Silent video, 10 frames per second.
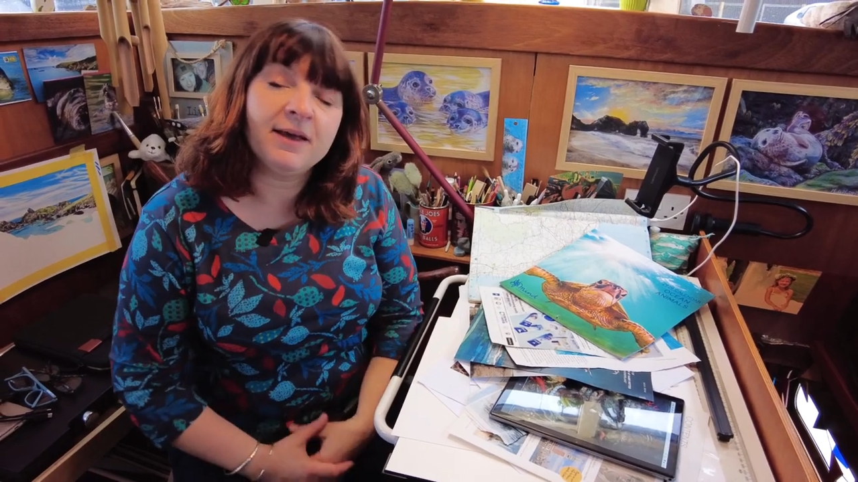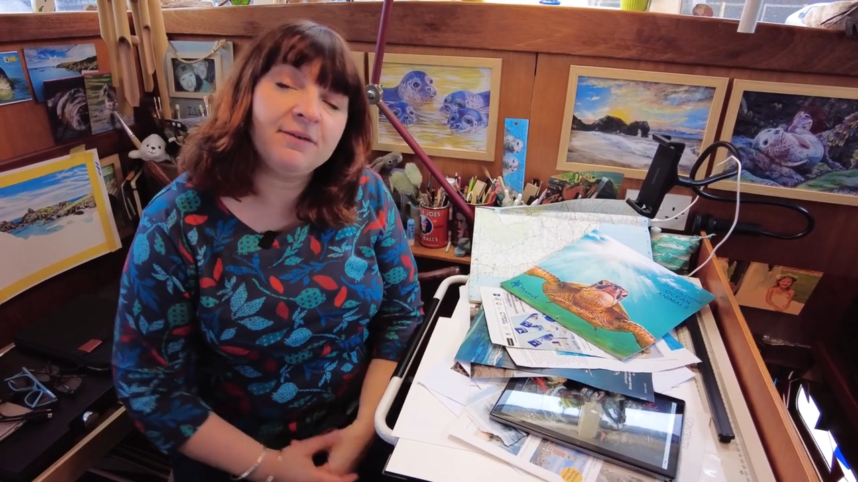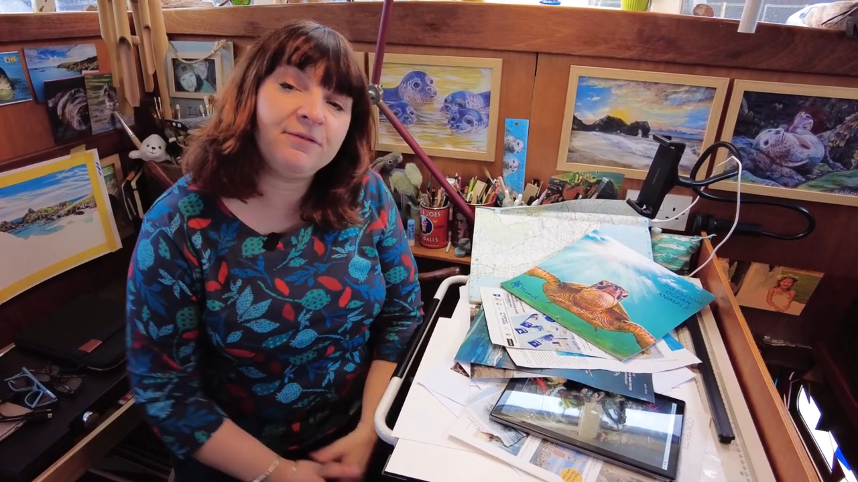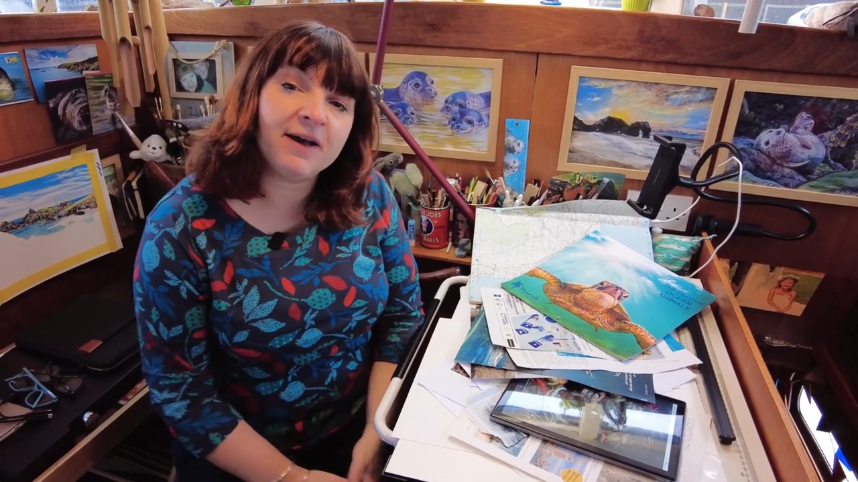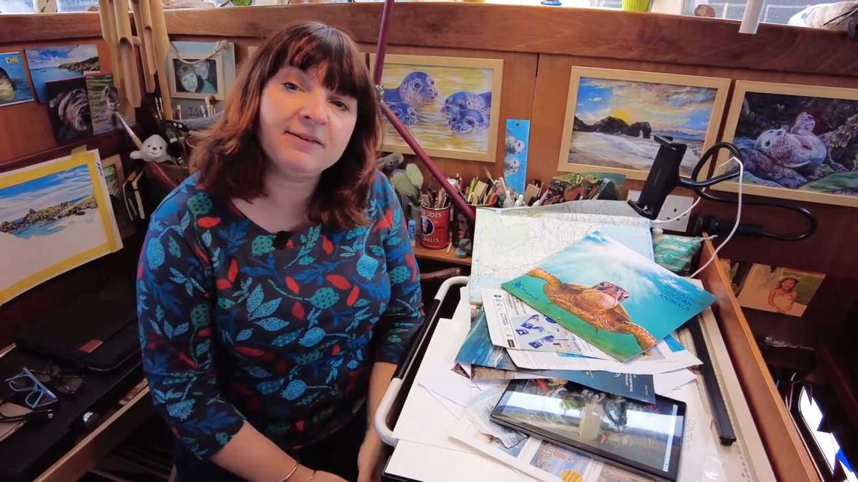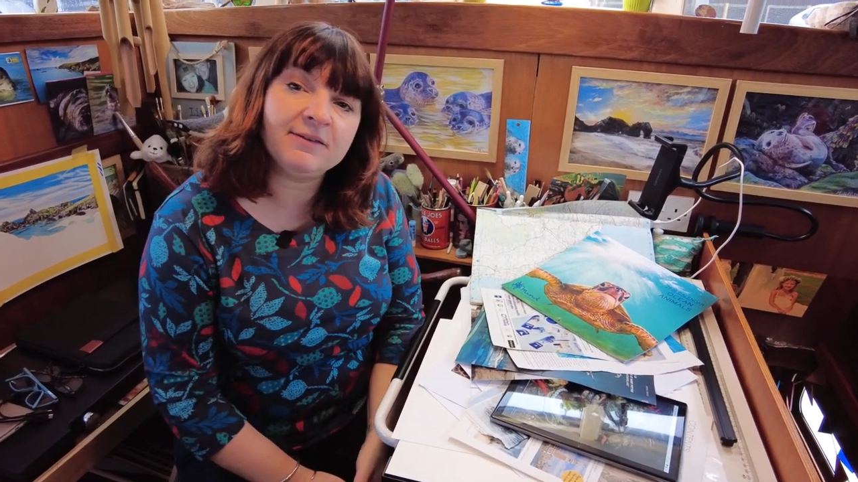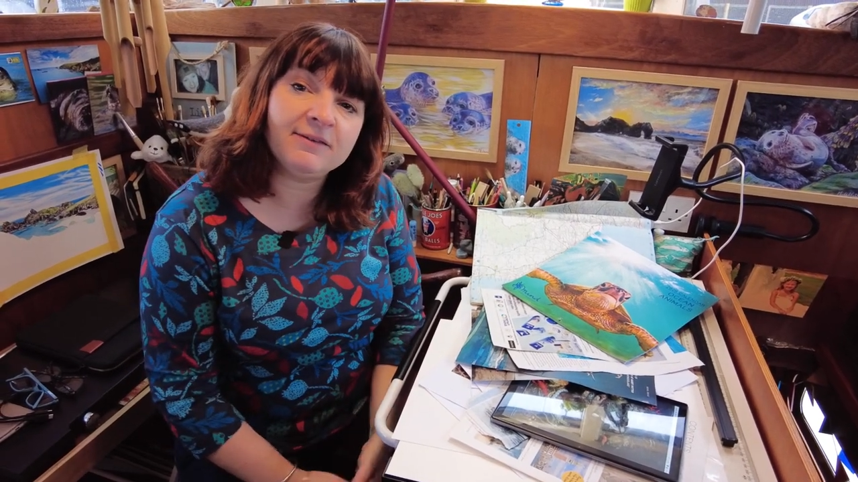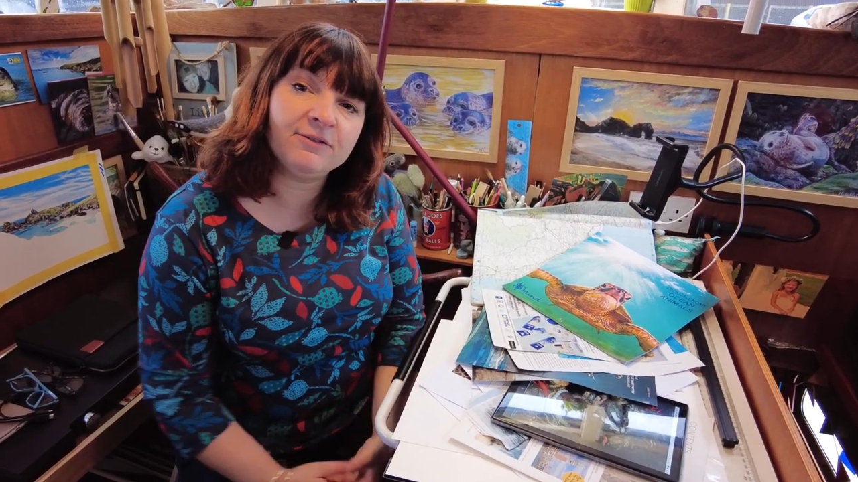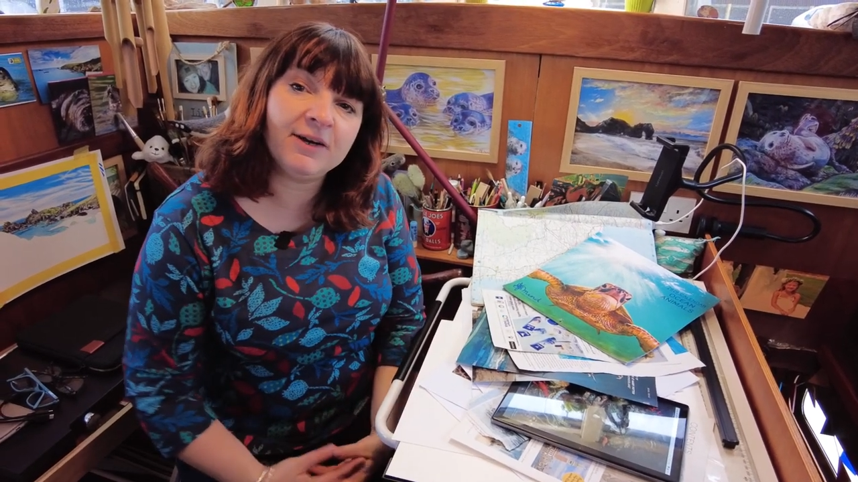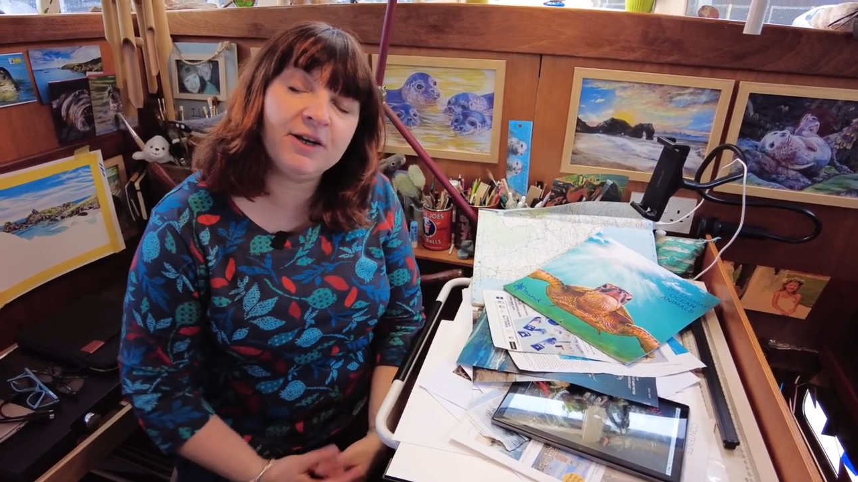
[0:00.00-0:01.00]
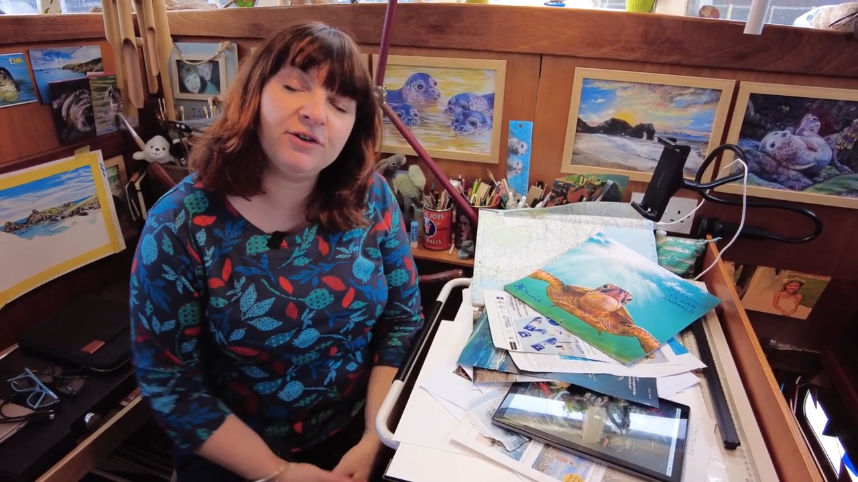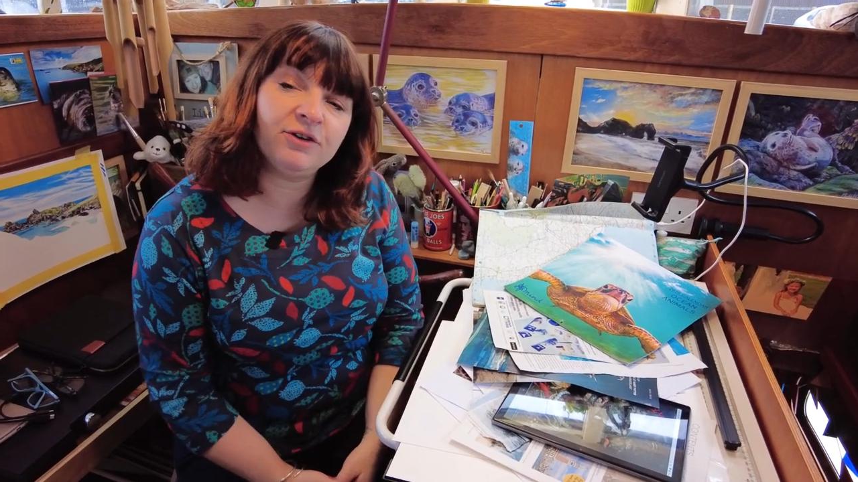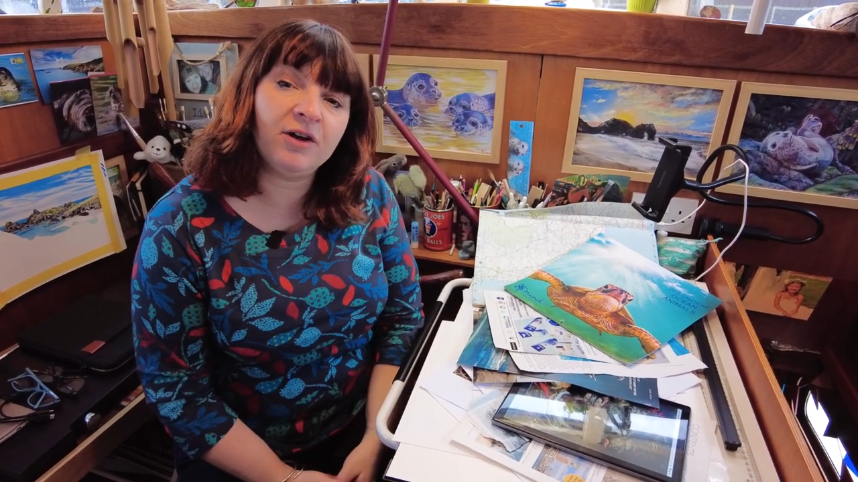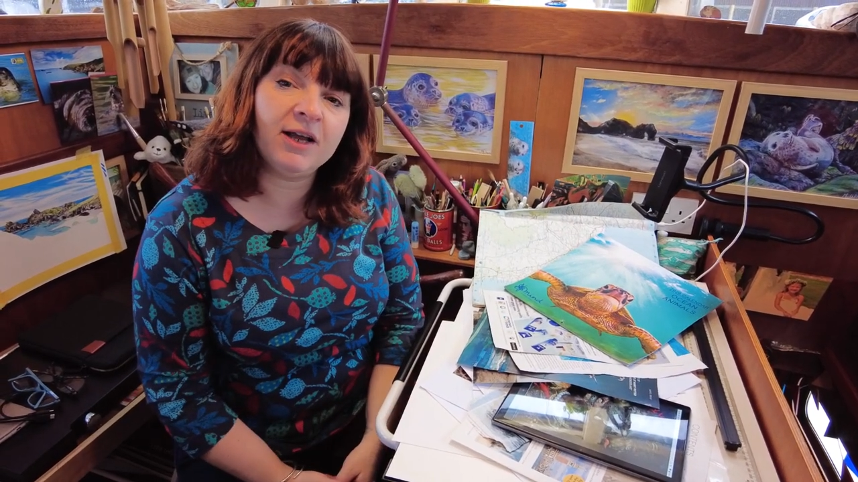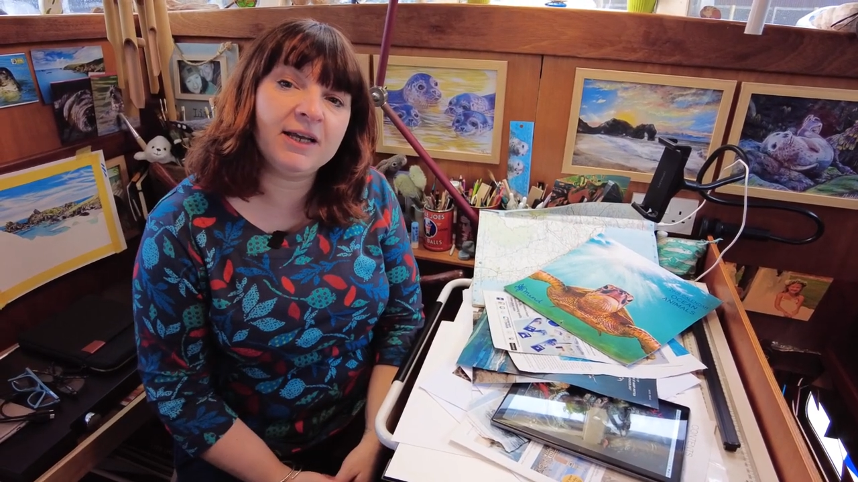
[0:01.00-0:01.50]
In fact, it's a really
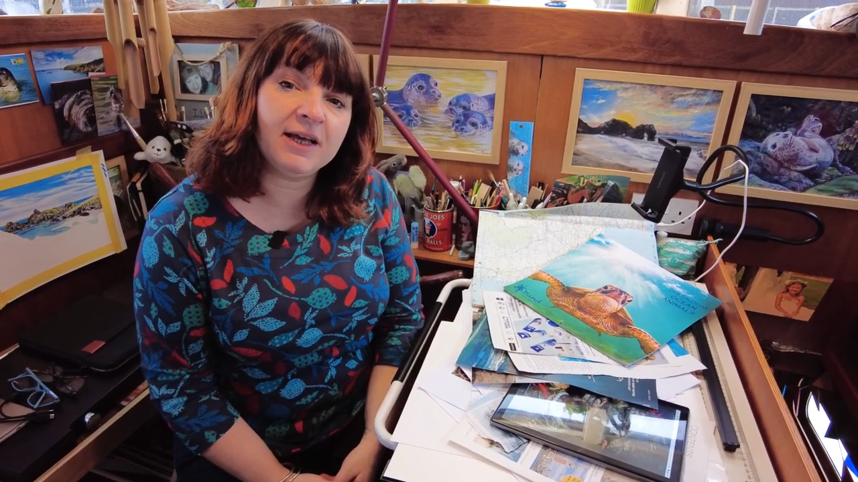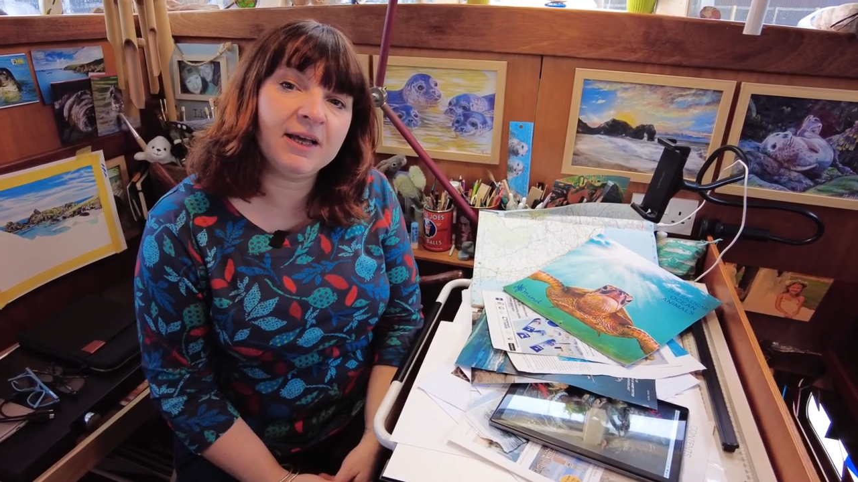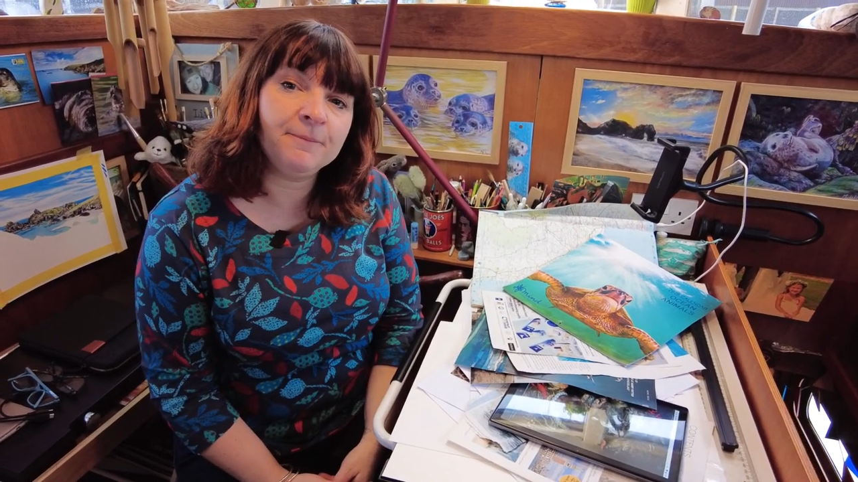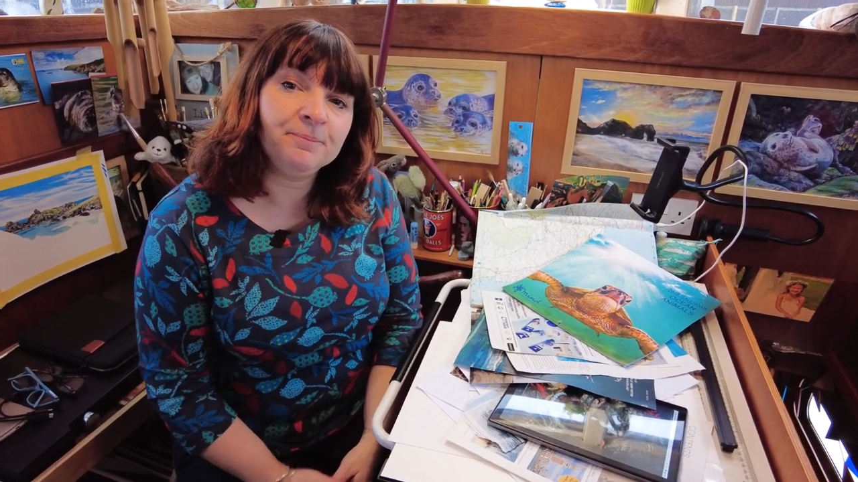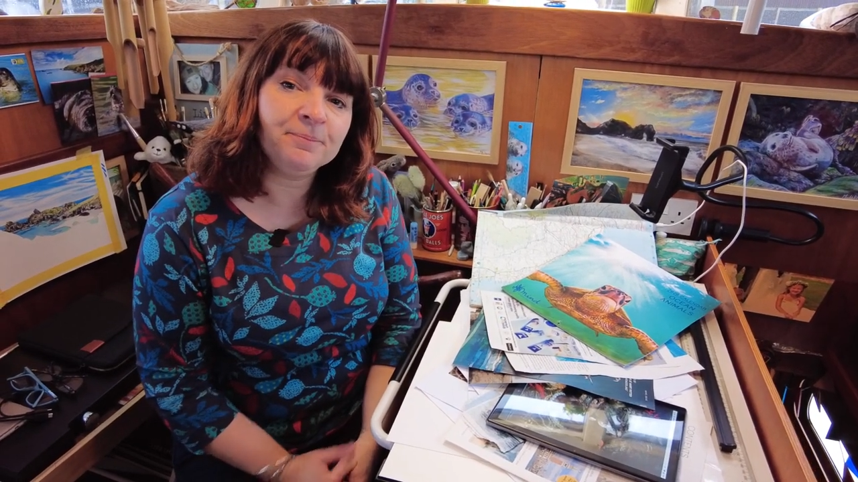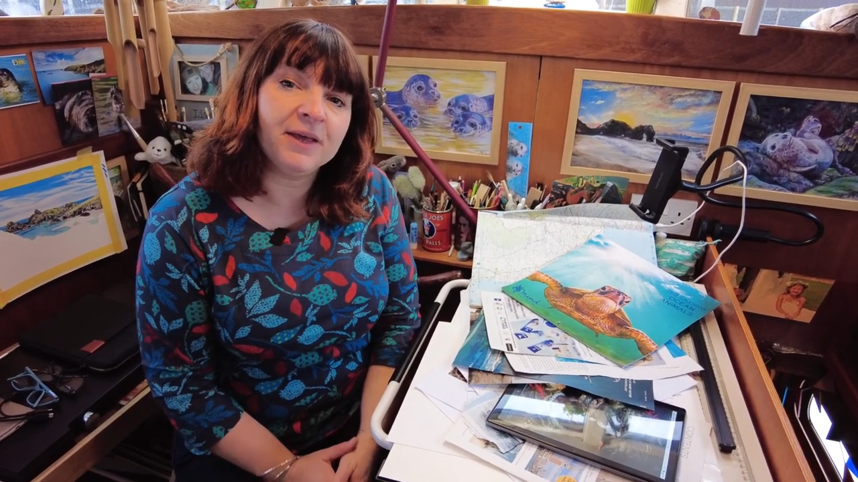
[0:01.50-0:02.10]
good idea